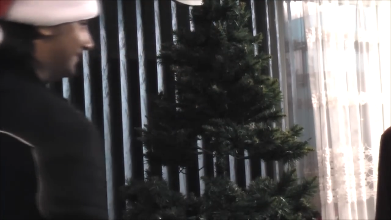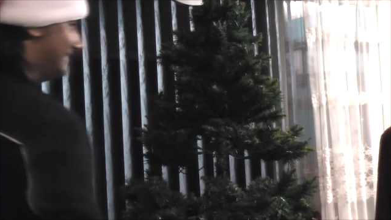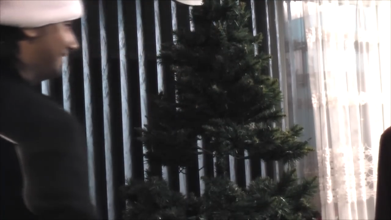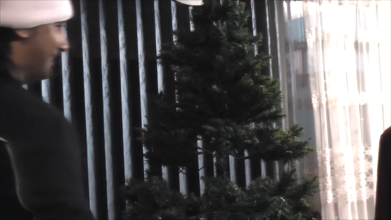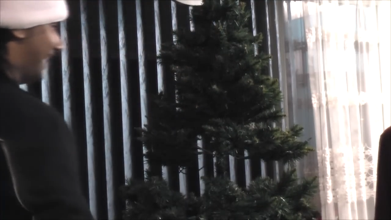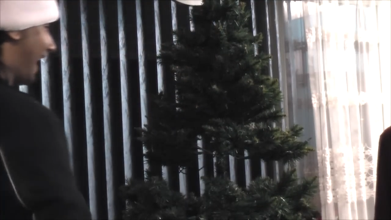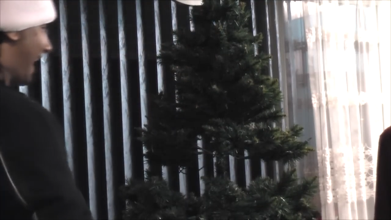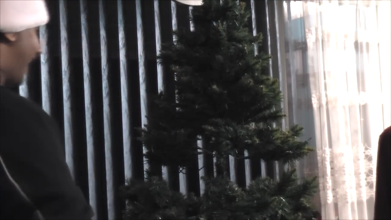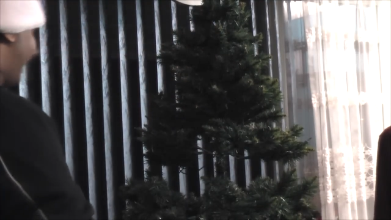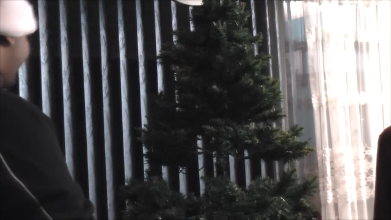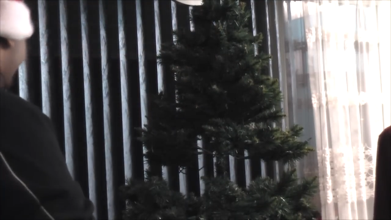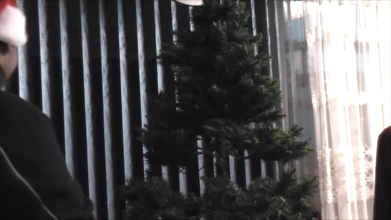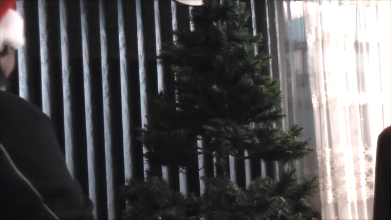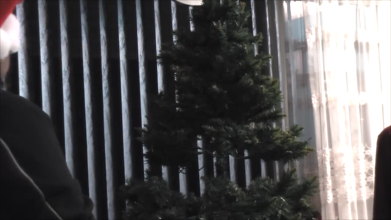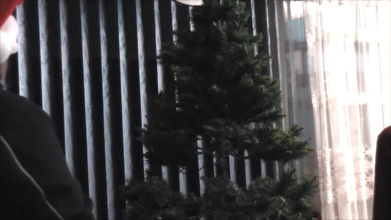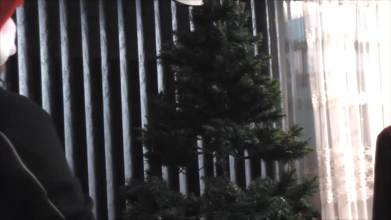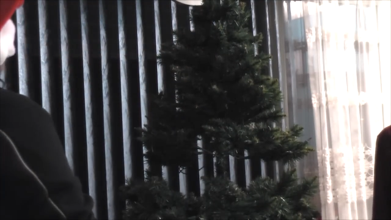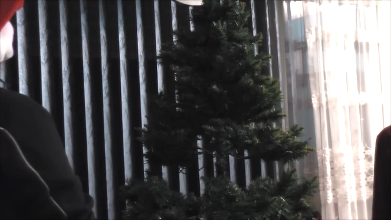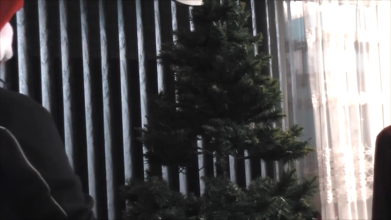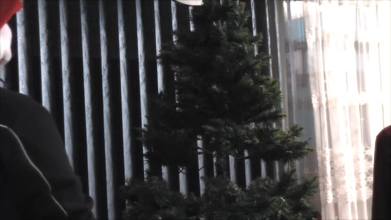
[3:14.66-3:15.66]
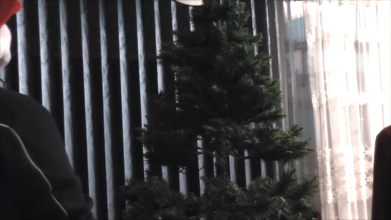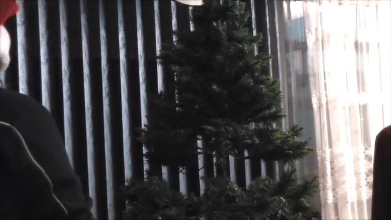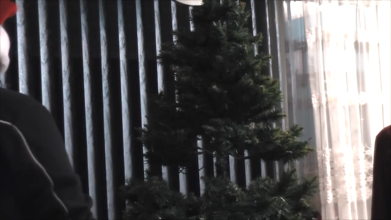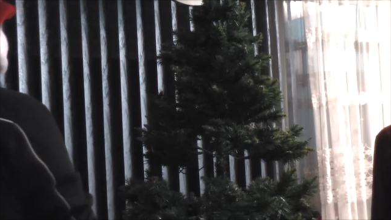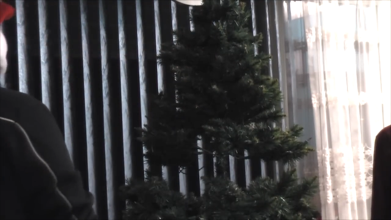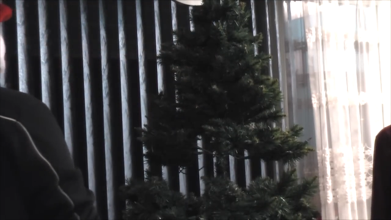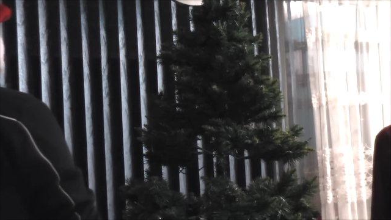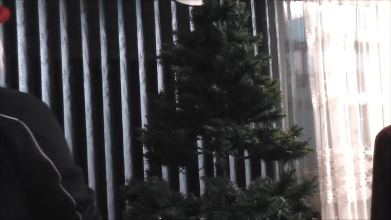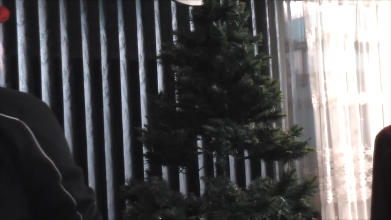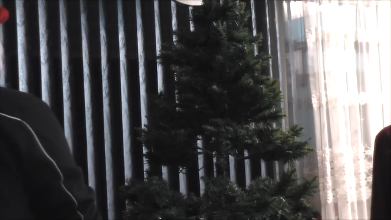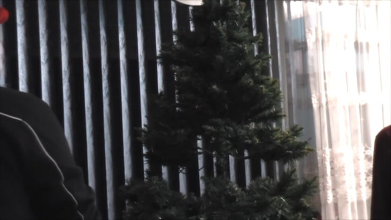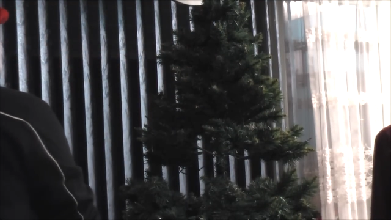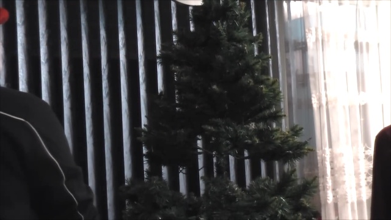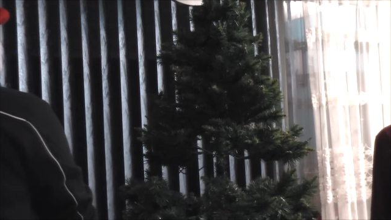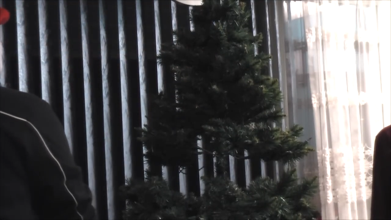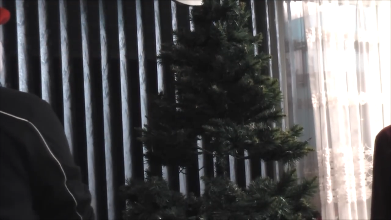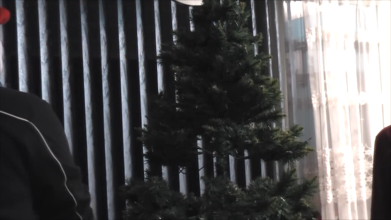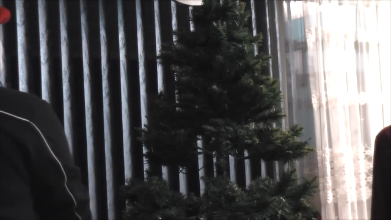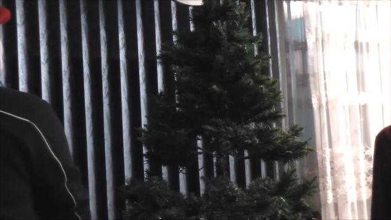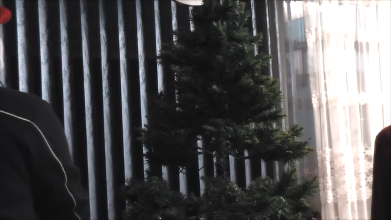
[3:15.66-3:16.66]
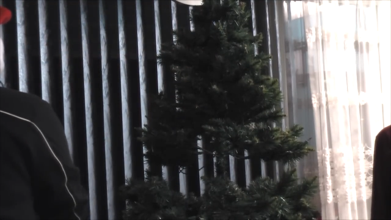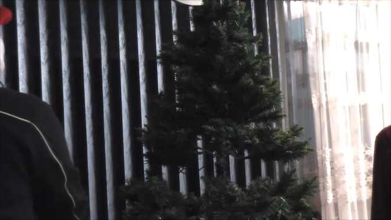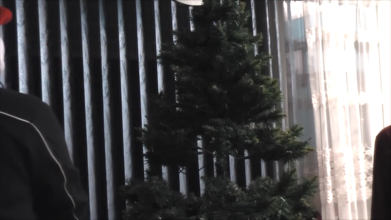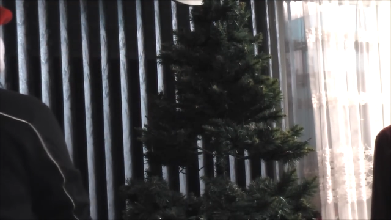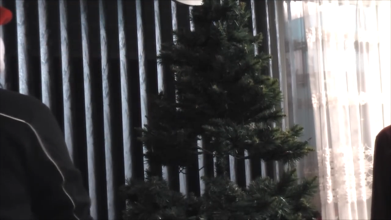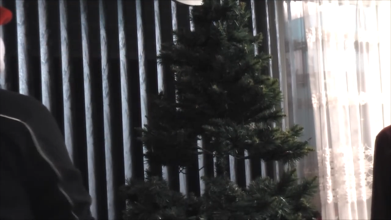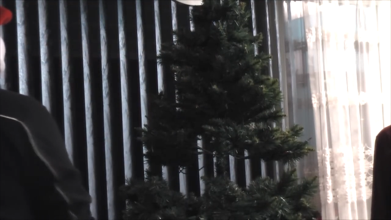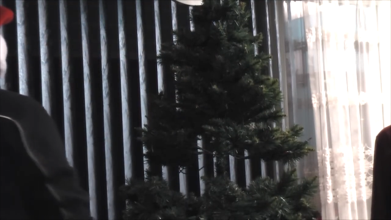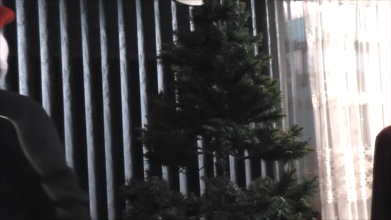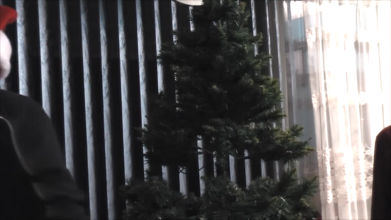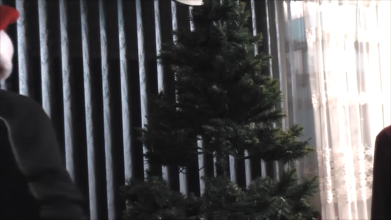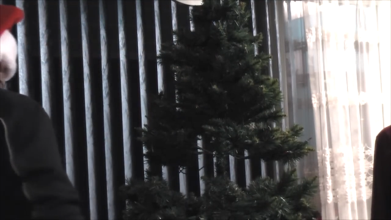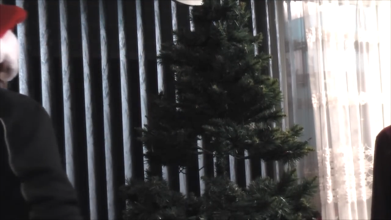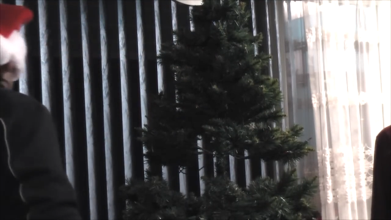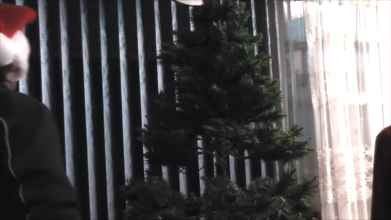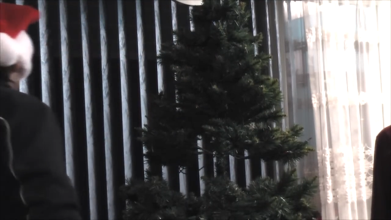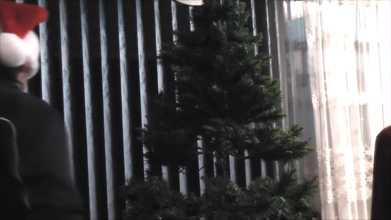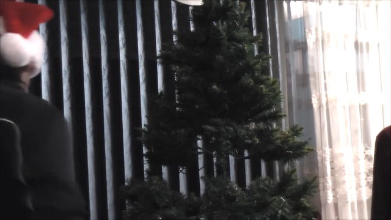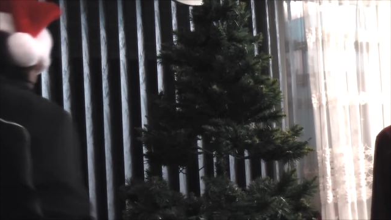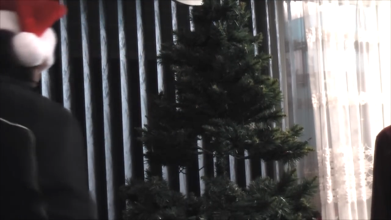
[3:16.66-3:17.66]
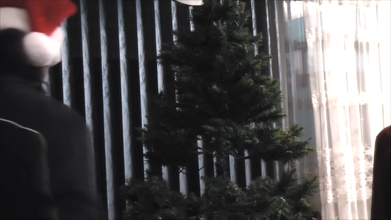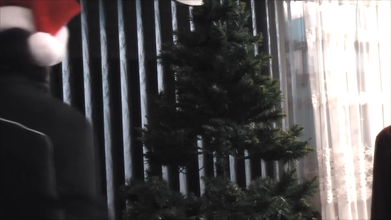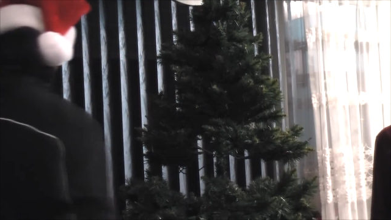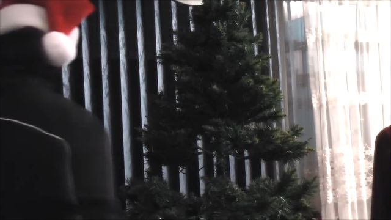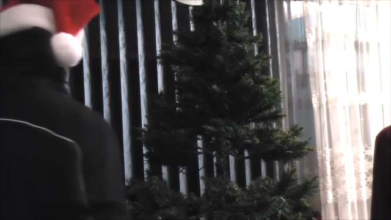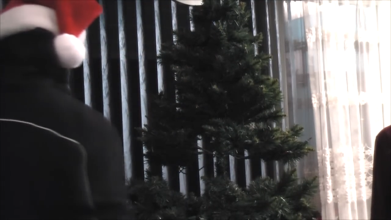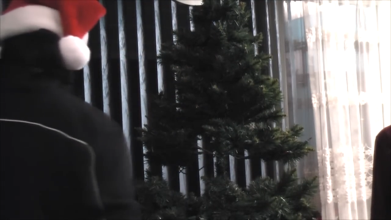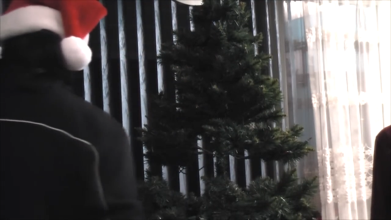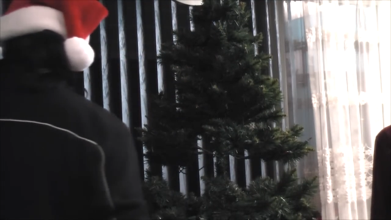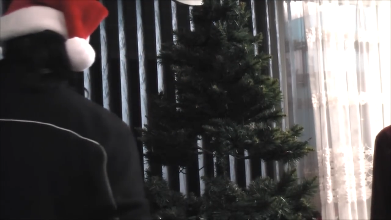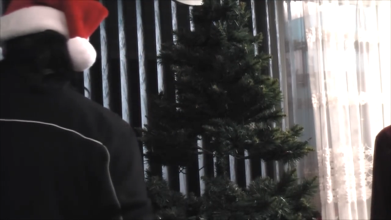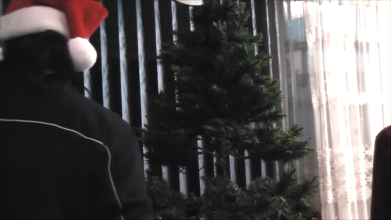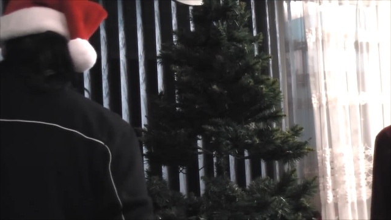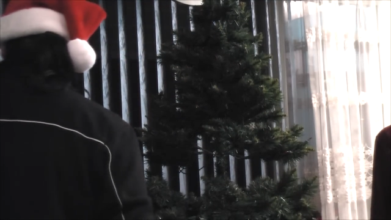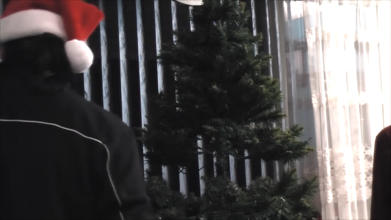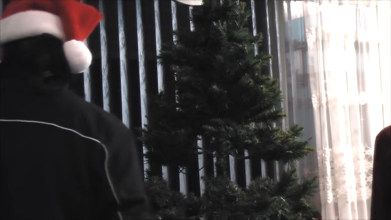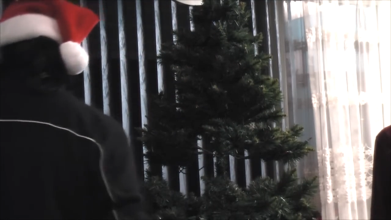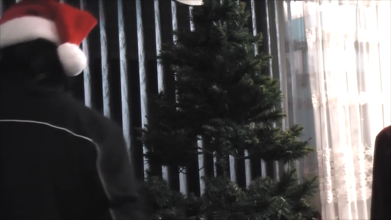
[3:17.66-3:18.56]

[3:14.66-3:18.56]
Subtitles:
No face is visible, so there are no lips to read.